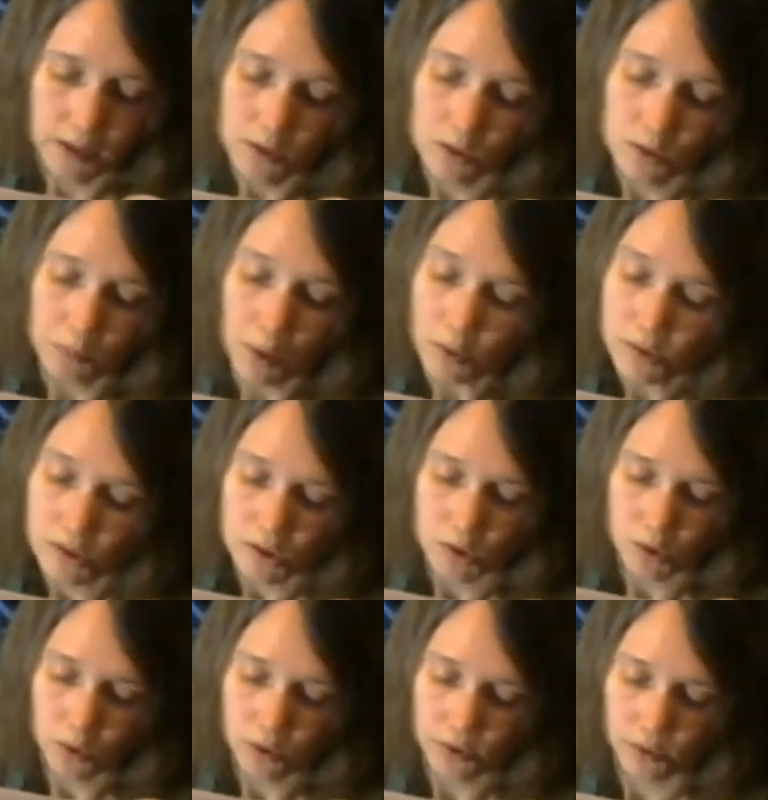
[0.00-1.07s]
So Moses
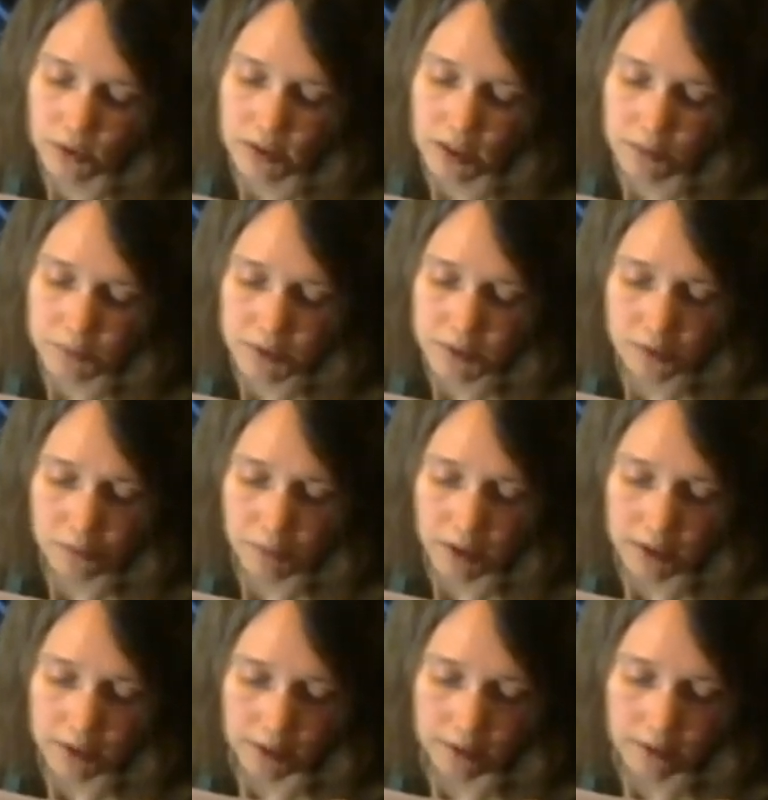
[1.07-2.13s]
took the redemption
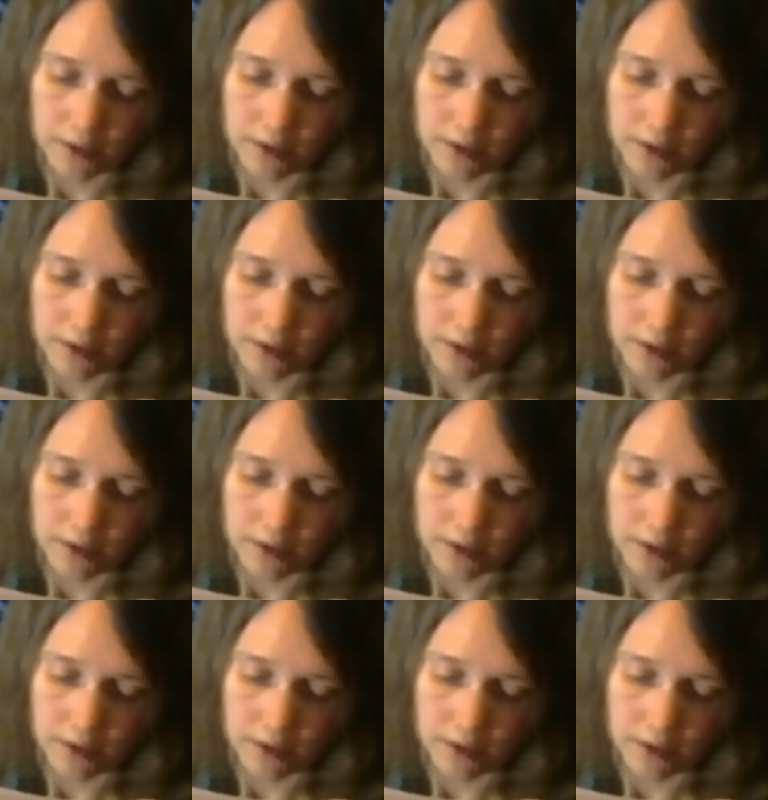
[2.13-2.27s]
money